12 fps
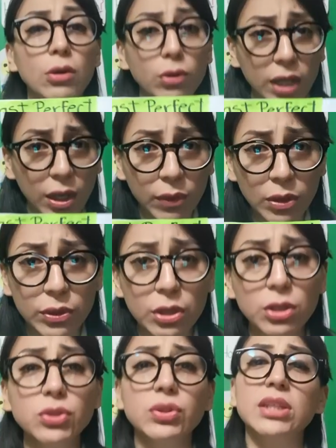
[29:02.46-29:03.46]
Okay, when we
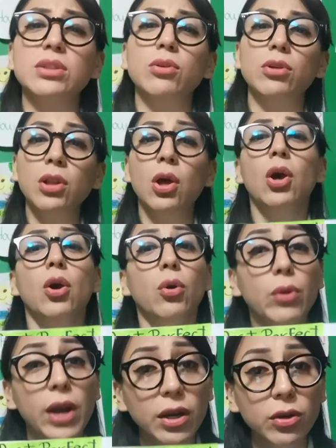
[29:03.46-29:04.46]
go to the school,
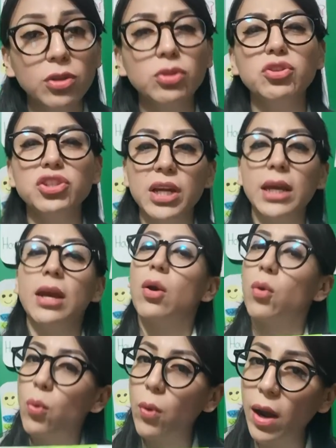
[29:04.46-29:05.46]
we are going to check
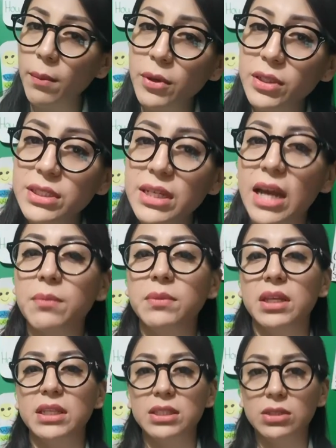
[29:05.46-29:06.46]
one more
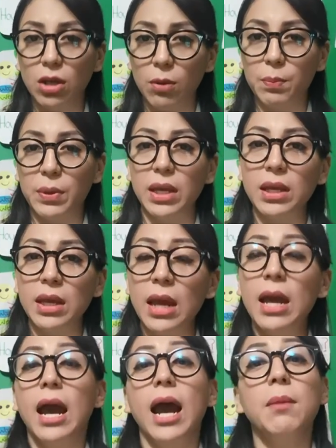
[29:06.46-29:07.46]
time this topic,
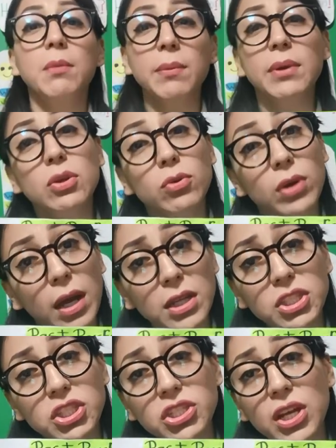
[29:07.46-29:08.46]
and maybe you
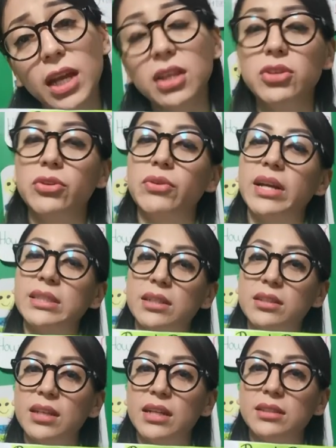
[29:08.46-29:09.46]
can check your
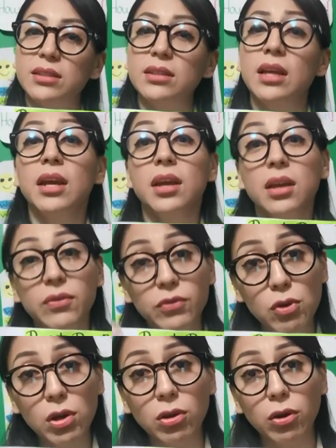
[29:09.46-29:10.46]
exercises if
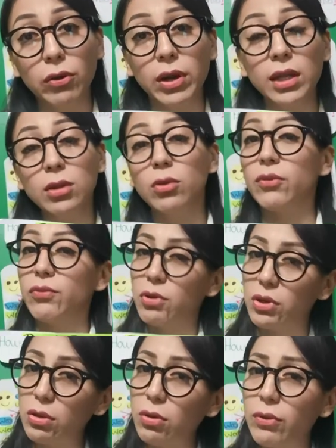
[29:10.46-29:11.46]
you are correct or if
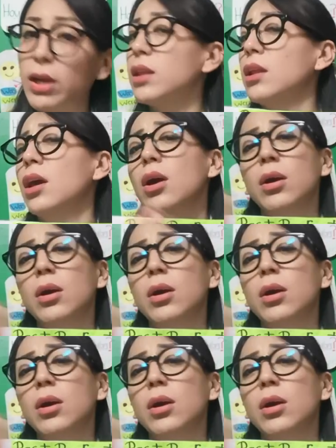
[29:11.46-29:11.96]
you're incorrect.